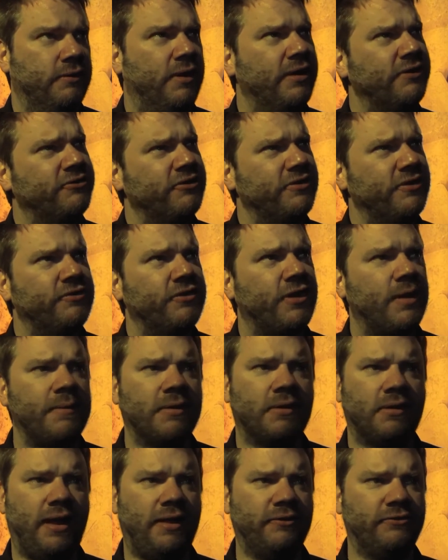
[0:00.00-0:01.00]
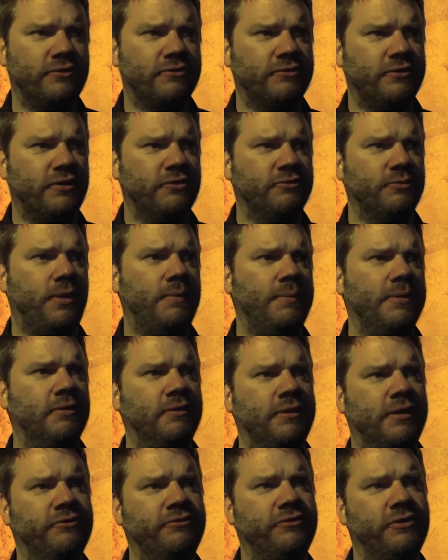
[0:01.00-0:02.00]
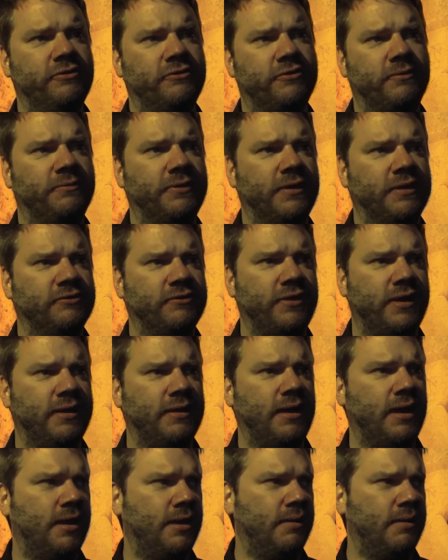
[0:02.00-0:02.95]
Well, actually, there's a couple classics there as well, but you'll get to see some things like